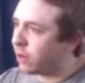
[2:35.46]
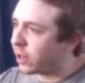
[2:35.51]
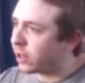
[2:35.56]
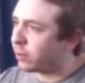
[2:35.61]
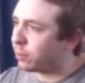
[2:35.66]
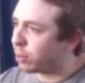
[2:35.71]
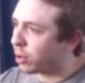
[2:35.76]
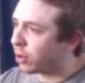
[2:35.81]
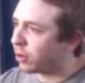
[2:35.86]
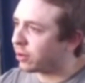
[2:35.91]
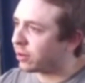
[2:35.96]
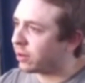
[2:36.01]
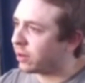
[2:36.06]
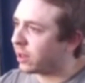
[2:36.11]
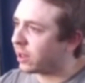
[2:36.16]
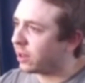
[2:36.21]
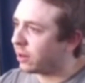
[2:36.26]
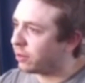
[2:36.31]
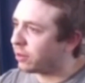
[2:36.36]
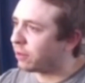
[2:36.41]
fucking person
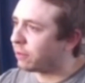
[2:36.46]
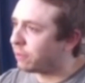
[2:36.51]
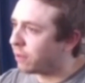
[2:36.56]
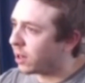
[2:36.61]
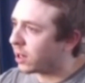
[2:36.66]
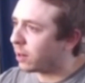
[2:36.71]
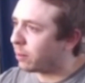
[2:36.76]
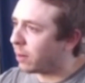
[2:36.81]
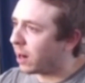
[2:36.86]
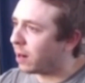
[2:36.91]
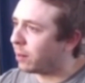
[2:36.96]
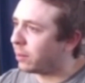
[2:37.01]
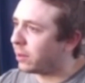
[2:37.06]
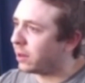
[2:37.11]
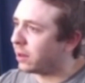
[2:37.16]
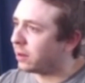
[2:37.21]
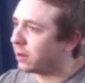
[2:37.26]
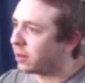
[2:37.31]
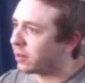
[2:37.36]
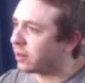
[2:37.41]
that gives a fuck about
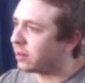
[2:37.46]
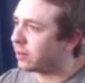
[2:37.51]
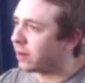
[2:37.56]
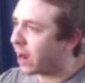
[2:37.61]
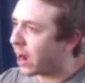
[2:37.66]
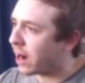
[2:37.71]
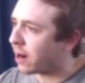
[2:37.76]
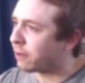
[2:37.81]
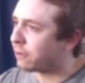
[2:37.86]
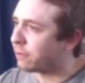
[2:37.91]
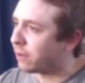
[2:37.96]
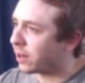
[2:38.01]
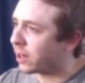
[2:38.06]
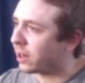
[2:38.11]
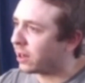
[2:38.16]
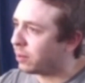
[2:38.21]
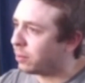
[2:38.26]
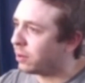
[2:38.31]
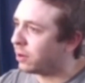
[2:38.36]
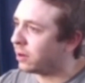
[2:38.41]
me in this entire
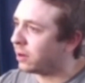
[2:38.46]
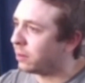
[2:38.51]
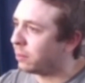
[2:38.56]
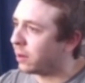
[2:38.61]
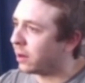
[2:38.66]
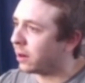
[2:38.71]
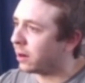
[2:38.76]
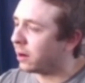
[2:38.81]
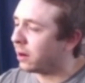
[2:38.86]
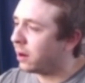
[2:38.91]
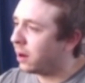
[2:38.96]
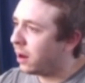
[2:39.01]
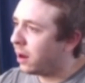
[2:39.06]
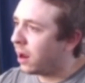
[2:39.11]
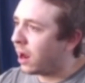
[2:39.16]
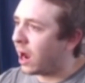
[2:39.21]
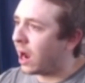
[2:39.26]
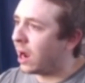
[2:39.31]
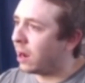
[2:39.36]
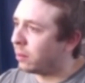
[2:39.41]
fucking community, man.
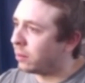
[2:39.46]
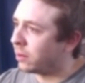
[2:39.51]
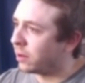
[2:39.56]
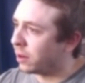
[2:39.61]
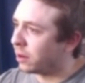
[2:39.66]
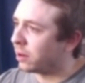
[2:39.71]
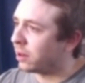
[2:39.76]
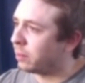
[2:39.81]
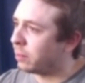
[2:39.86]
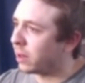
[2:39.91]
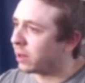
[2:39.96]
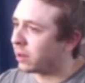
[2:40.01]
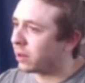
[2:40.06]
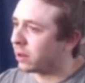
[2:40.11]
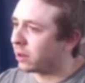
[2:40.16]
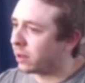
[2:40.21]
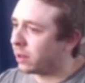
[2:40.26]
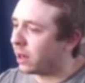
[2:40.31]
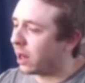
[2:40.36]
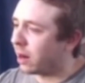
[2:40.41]
I am literally about to
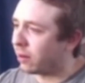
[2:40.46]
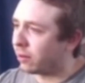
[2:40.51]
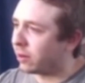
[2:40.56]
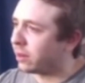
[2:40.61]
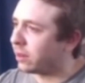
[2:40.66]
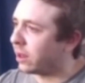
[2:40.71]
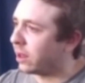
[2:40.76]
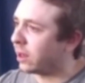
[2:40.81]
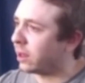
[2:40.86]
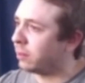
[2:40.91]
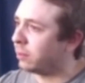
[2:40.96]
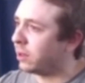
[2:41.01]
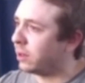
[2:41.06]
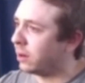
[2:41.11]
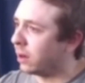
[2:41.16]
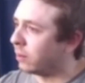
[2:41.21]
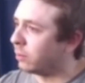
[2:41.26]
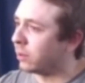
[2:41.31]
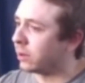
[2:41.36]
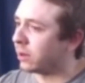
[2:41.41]
delete everything and be
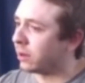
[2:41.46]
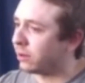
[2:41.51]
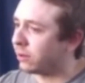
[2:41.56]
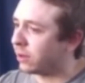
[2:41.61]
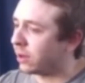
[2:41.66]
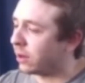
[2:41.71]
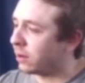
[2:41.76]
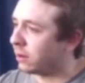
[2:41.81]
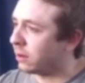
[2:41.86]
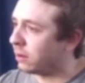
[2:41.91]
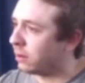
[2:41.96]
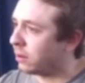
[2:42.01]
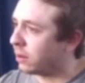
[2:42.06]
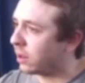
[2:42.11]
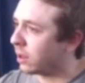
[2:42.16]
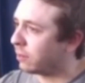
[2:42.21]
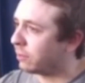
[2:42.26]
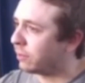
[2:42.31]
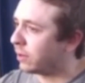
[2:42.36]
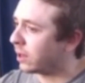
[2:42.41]
done with this shit, dude. You
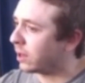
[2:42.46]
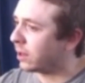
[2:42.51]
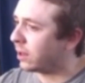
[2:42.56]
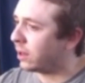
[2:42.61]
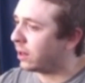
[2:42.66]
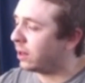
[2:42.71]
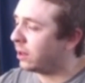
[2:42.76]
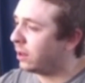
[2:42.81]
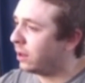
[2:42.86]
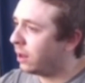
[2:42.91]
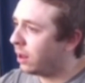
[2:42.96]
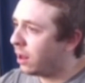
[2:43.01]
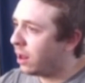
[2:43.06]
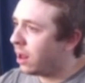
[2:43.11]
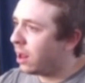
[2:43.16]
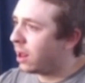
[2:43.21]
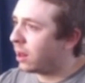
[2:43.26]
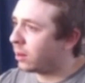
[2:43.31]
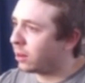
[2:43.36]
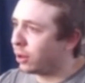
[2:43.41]
think I'm fucking kidding?
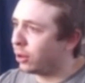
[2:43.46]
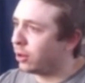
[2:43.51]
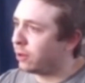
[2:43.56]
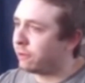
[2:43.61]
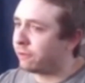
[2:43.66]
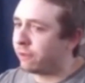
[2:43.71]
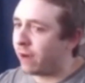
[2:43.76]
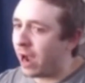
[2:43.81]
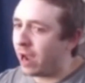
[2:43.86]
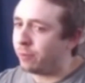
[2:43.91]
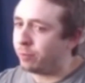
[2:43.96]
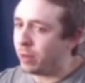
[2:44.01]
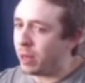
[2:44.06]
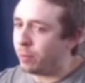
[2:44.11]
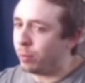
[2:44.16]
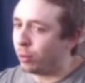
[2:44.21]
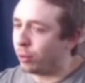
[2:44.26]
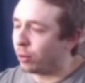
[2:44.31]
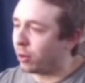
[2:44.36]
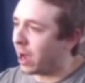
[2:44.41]
Literally five
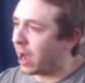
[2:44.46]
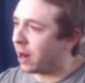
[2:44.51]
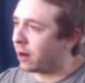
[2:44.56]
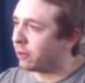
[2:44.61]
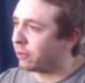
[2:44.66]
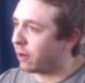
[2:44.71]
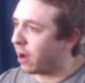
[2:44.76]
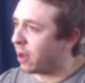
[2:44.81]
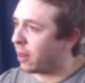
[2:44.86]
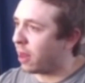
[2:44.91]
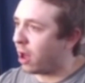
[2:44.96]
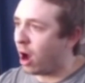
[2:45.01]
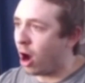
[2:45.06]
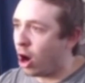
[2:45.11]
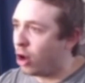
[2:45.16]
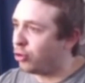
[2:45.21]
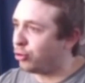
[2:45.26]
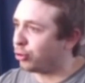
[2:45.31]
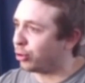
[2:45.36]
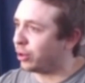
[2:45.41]
people out of
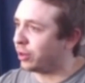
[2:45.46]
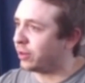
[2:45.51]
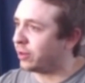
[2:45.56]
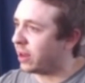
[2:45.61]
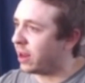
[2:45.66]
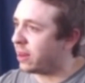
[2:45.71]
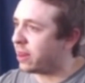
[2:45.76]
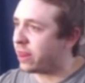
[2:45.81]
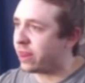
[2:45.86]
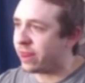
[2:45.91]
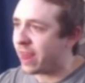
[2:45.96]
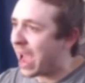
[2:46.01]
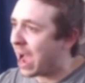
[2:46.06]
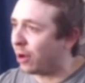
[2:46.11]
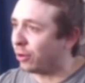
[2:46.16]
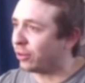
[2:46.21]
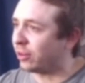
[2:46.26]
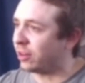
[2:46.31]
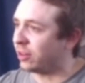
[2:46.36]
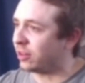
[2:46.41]
hundreds and
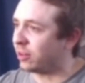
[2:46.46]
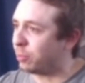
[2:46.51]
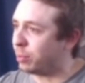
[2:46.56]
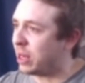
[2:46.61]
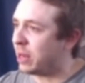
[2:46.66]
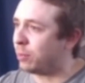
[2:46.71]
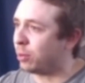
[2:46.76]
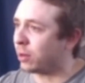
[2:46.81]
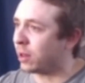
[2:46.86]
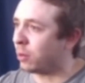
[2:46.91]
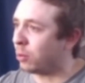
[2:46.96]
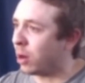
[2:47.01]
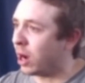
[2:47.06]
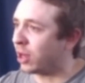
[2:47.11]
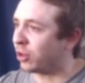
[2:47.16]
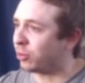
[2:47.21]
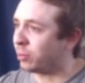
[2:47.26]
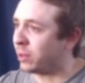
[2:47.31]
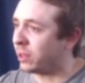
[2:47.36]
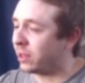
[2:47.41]
thousands of people that
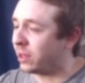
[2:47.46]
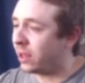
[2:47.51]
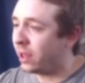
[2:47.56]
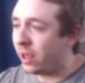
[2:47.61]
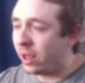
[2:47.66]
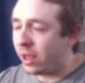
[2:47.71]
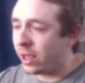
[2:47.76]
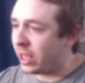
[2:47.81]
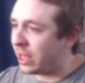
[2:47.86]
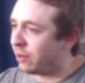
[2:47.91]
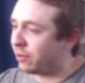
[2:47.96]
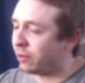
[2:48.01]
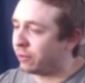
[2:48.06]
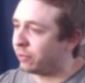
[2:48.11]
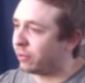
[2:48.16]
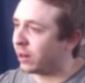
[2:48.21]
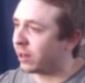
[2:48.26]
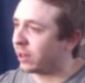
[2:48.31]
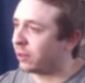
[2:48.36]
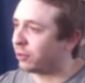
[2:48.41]
watch me
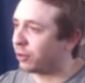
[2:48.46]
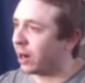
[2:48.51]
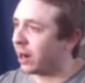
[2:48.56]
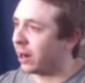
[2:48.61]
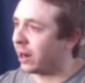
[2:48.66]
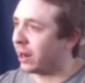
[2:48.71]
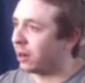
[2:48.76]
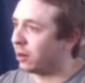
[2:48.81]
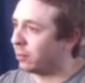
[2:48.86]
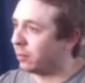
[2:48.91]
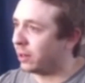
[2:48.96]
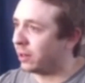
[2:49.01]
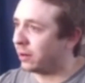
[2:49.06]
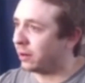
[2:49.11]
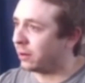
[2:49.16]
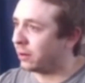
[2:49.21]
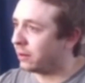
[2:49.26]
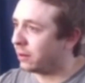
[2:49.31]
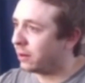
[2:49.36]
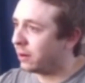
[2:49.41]
even fucking try to help me,
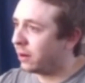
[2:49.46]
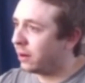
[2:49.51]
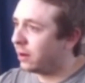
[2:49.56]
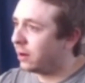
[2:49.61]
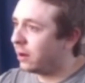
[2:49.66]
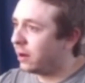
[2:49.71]
dude.